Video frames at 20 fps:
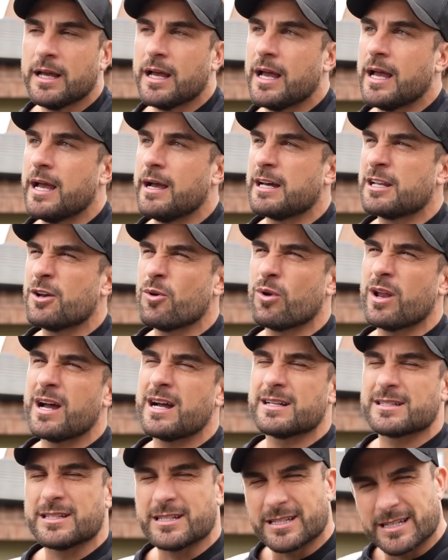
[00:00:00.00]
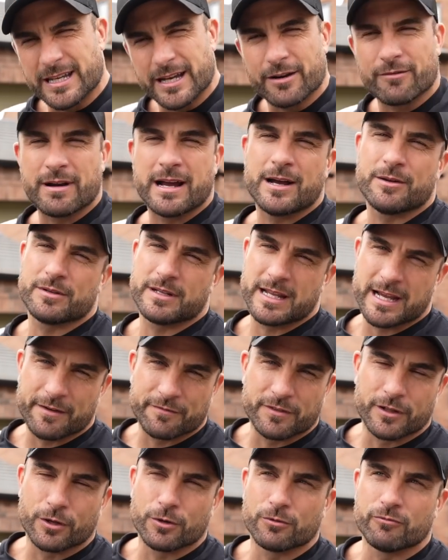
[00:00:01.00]
I don't like to sit around and
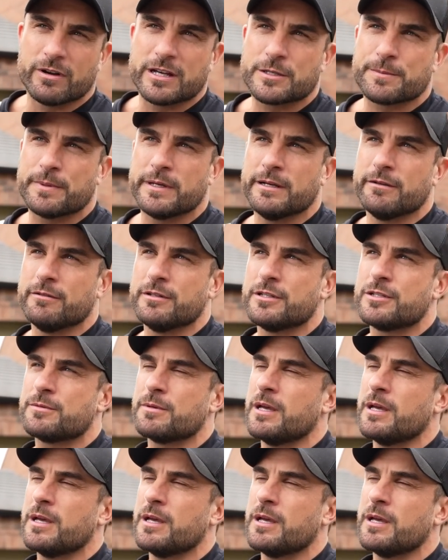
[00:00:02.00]
have long rest periods.